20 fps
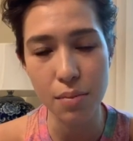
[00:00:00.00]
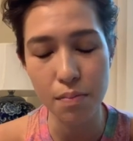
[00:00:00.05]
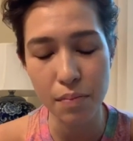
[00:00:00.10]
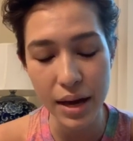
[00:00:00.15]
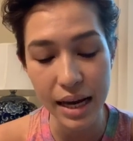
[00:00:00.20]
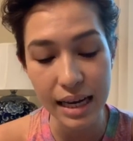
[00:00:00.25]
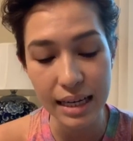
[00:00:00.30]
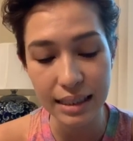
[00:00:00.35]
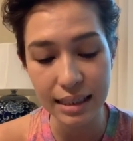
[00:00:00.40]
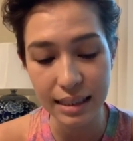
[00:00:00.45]
the
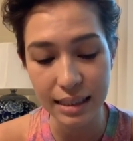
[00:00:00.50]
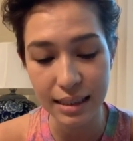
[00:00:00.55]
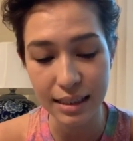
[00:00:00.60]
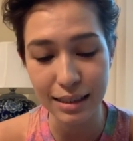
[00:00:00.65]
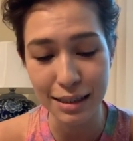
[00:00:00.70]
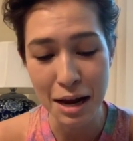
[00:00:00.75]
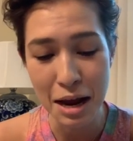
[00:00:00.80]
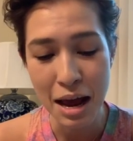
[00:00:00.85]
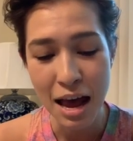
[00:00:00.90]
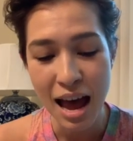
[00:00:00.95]
biggest
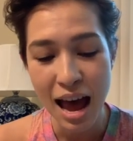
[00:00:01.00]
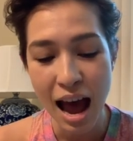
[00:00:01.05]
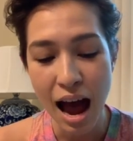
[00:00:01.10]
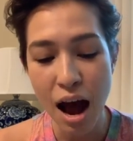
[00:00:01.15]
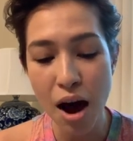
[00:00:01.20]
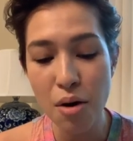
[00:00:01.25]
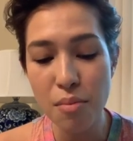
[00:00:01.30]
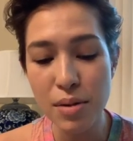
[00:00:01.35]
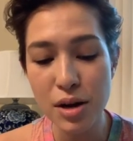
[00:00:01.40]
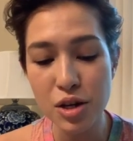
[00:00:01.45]
is
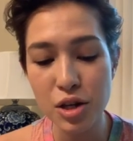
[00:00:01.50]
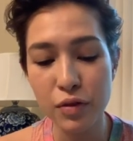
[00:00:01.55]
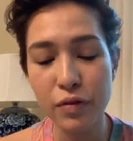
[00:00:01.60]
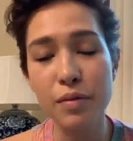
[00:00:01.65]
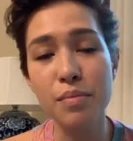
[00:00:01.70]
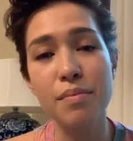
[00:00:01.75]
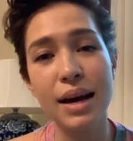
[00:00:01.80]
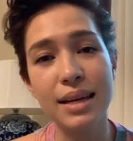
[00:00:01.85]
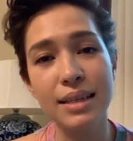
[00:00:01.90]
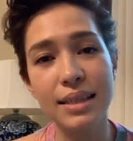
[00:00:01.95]
how much of
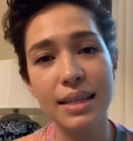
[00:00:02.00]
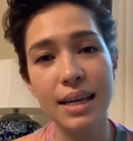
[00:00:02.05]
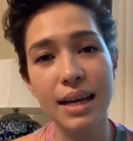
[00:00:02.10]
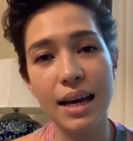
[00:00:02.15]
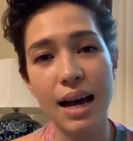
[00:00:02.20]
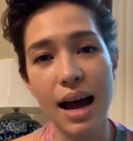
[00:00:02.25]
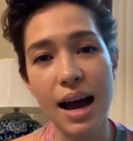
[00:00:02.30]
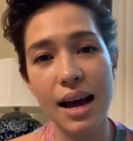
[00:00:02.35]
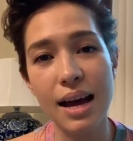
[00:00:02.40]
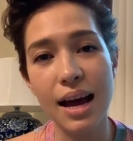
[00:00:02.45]
an amazing
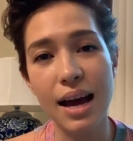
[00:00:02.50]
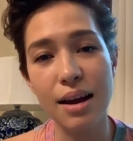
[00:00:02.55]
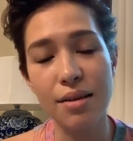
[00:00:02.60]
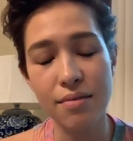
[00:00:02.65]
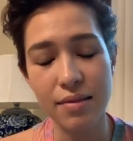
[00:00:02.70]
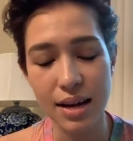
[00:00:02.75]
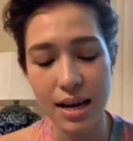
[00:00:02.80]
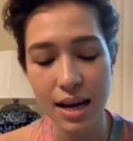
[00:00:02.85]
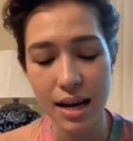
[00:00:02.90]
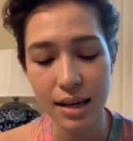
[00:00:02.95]
guy
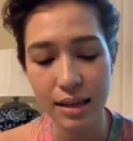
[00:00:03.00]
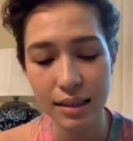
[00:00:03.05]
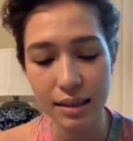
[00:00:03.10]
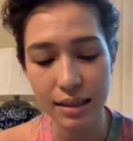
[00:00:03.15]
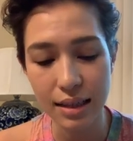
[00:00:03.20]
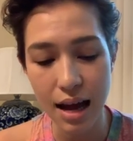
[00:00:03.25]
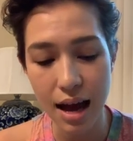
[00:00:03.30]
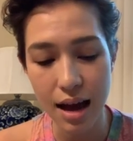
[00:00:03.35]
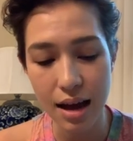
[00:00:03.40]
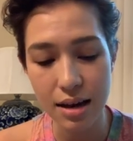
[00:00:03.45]
Henry
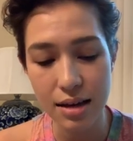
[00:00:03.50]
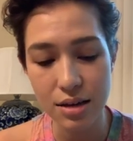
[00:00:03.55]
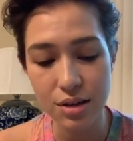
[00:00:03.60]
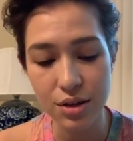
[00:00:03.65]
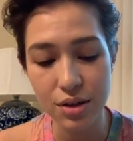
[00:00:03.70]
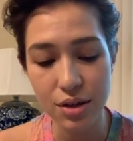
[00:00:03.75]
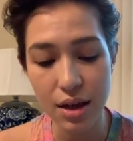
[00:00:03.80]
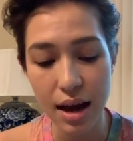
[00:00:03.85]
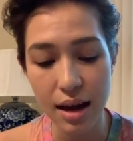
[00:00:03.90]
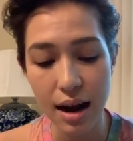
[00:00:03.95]
is,
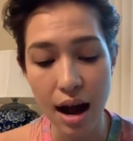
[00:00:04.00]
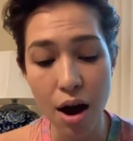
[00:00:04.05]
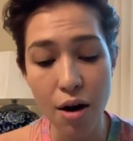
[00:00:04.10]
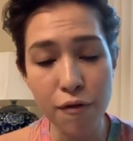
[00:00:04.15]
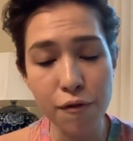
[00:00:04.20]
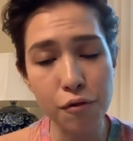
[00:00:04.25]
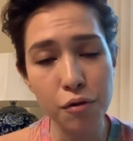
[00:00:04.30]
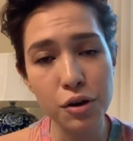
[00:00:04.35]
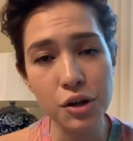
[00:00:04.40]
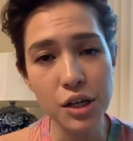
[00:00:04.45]
and that
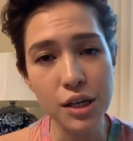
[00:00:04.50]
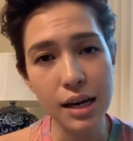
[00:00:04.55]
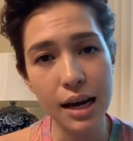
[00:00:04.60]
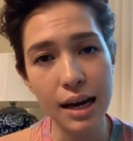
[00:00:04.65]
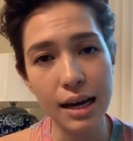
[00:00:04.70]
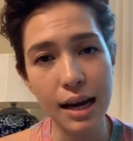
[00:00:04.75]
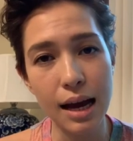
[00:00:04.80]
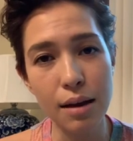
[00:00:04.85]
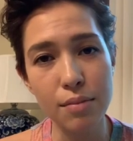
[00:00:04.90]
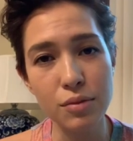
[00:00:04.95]
how fortunate
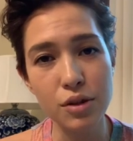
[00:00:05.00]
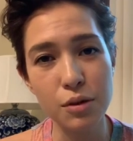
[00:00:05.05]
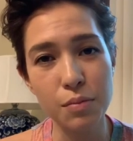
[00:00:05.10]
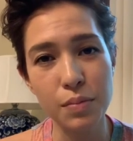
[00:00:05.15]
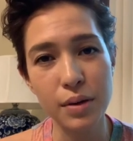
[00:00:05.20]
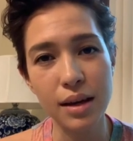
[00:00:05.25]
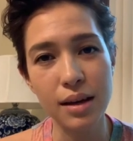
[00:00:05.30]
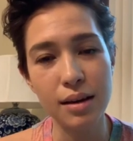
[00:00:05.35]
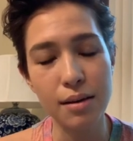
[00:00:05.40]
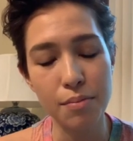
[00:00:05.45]
I am to
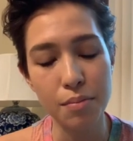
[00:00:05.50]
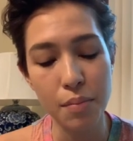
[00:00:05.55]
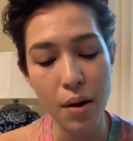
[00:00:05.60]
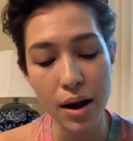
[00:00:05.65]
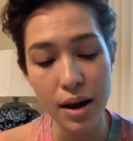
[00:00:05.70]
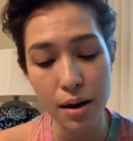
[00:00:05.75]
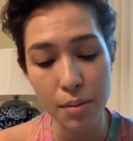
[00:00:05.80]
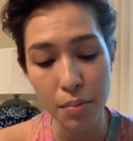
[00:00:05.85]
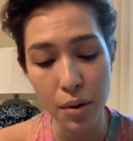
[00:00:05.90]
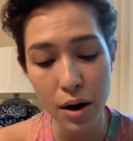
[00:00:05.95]
be in
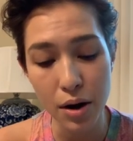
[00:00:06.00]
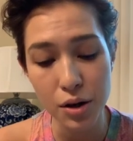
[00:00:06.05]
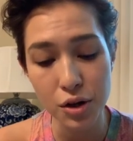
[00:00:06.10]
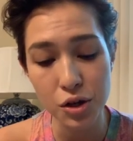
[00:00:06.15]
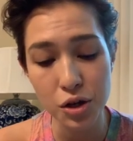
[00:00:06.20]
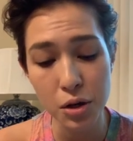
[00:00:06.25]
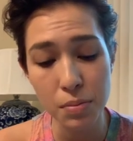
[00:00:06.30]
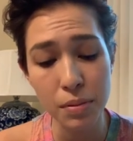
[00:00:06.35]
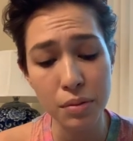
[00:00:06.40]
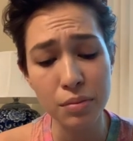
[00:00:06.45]
a
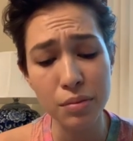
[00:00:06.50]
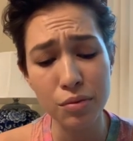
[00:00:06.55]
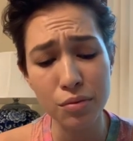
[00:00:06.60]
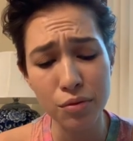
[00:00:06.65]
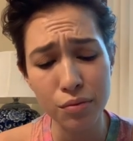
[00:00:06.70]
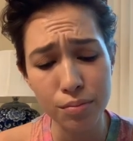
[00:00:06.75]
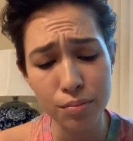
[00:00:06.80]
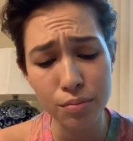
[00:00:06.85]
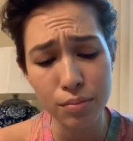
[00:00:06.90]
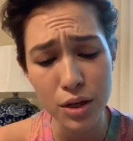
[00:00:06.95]
partnership, a
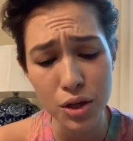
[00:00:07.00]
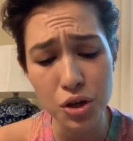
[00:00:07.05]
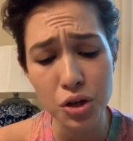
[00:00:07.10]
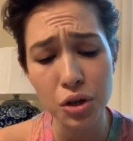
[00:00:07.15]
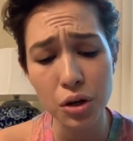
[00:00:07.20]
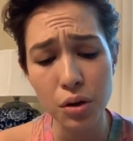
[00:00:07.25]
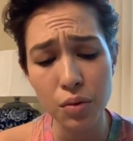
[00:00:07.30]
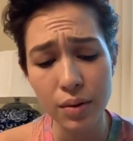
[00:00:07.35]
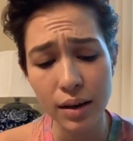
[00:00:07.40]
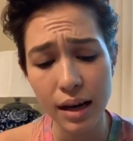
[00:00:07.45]

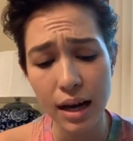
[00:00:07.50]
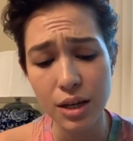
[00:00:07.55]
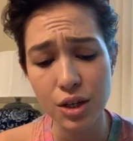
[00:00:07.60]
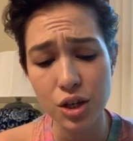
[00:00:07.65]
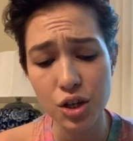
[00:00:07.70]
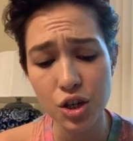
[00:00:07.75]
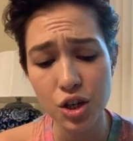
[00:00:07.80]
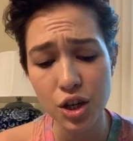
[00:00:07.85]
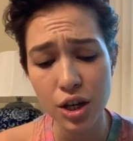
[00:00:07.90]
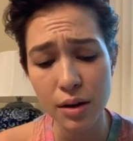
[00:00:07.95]
mature
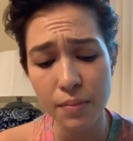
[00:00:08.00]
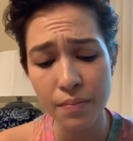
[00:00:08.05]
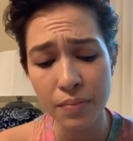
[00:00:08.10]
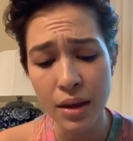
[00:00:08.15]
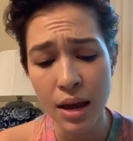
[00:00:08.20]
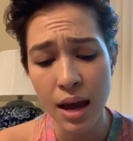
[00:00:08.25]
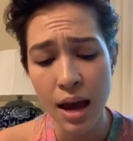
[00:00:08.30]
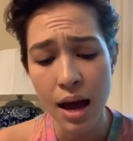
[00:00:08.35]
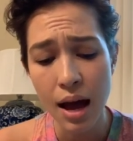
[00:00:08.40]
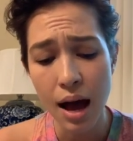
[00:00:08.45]

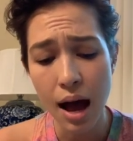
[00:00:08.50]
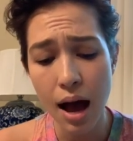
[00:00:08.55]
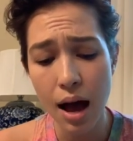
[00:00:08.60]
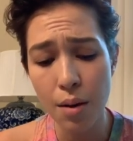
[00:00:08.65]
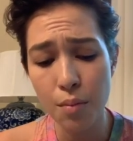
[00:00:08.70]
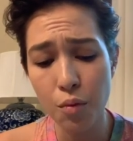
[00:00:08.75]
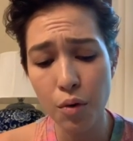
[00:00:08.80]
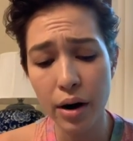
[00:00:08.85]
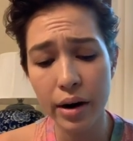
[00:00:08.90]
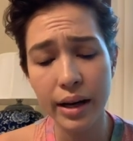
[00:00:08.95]
relationship
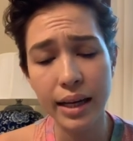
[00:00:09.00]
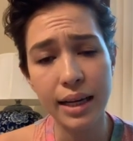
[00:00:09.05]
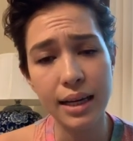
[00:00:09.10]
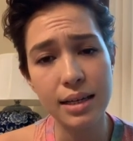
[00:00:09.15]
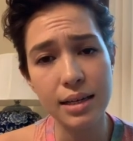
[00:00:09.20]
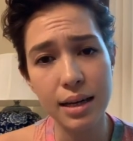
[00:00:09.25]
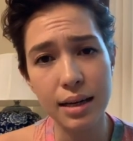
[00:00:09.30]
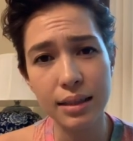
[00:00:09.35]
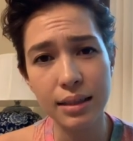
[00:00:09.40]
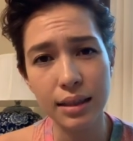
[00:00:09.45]
where
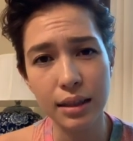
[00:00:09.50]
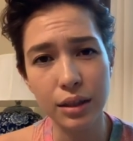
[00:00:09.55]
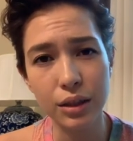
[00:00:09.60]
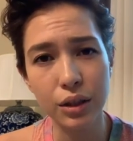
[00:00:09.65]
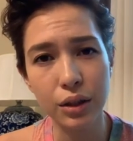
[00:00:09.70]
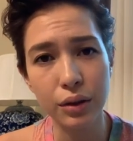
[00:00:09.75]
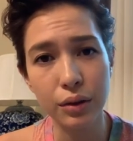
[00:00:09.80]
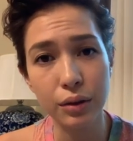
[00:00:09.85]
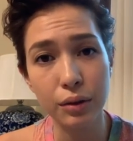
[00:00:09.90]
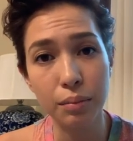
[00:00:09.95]
he does
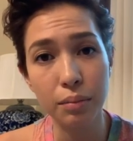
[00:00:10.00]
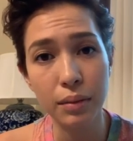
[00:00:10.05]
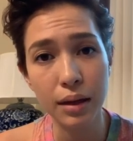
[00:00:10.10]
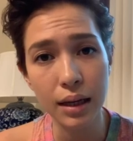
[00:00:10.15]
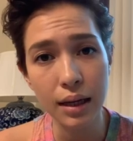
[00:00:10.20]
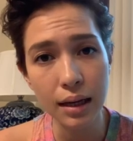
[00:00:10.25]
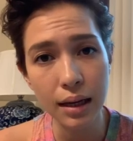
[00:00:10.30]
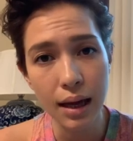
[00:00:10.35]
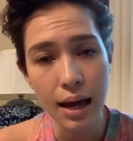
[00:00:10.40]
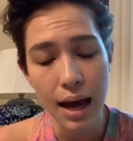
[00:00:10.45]
include
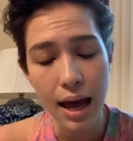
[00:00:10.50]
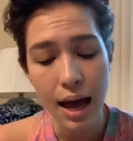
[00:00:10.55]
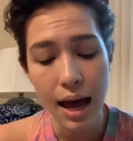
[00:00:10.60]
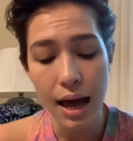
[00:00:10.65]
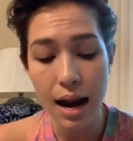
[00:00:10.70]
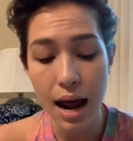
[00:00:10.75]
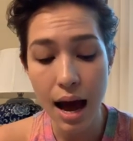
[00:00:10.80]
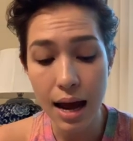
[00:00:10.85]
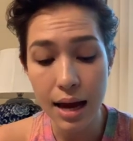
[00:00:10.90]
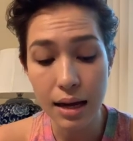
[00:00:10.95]
me
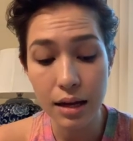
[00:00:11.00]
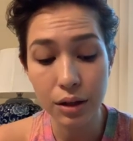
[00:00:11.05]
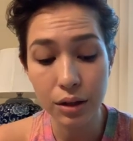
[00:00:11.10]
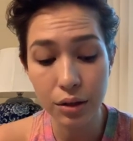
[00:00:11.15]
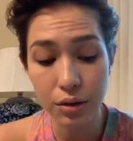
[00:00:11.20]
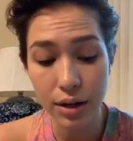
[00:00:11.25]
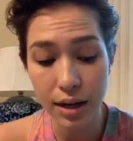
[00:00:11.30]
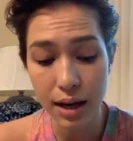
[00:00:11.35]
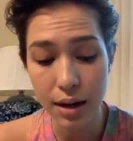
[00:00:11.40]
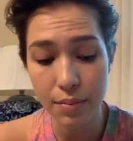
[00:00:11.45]
and I
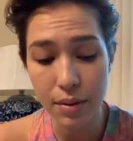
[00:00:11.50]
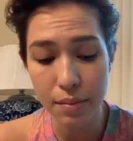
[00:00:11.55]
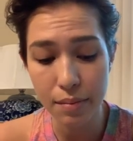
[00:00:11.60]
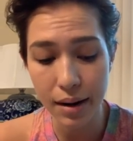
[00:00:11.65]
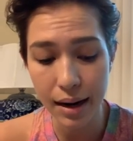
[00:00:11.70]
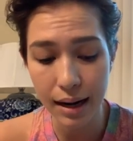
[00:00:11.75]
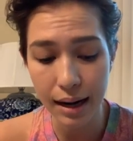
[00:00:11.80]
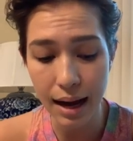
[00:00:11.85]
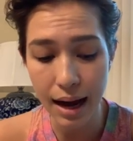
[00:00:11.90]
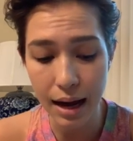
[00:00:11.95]
include him in
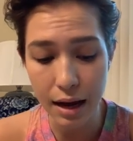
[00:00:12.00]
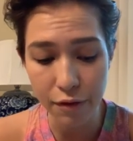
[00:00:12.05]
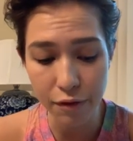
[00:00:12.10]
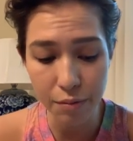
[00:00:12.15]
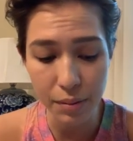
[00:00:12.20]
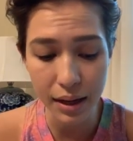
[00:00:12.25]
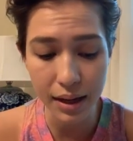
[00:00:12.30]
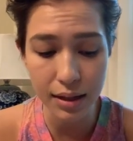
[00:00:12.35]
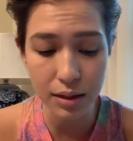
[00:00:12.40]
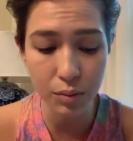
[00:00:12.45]
my
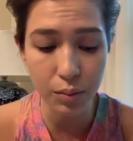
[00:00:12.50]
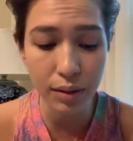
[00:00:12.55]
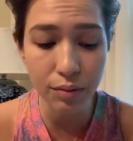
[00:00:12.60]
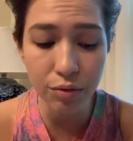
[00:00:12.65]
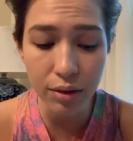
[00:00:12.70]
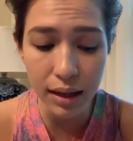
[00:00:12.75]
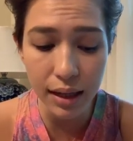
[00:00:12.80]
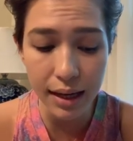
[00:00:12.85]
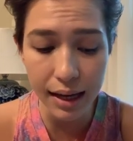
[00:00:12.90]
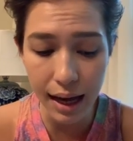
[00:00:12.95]
life, because we
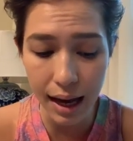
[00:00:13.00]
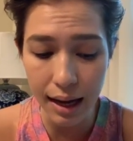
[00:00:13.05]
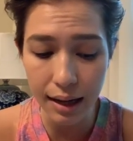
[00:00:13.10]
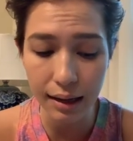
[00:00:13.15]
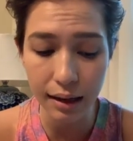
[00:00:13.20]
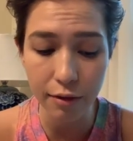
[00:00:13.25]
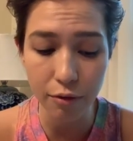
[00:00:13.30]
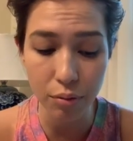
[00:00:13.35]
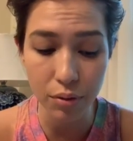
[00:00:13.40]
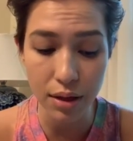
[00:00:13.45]
really
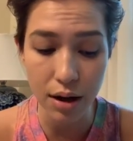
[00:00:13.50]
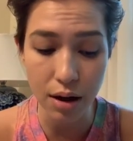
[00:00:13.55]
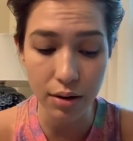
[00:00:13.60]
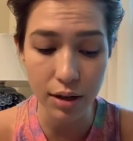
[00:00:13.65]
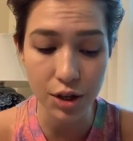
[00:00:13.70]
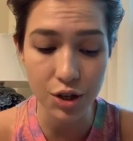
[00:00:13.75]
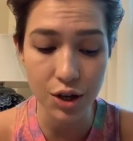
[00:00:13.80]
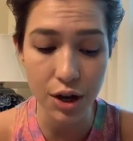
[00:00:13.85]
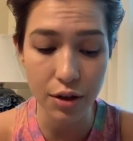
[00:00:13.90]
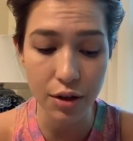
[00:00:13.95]
can't live without
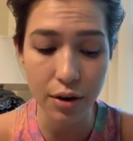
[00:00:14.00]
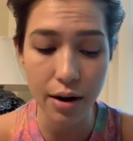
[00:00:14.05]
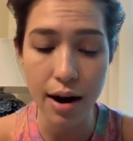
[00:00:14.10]
each other.